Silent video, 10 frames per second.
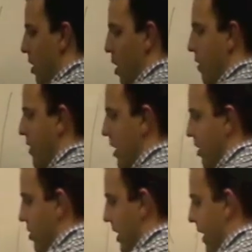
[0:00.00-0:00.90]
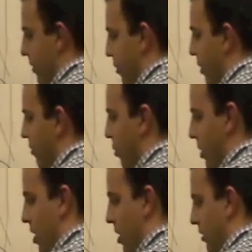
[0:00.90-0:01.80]
Over here you got 3 or 4
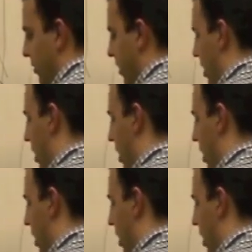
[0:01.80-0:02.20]
yards.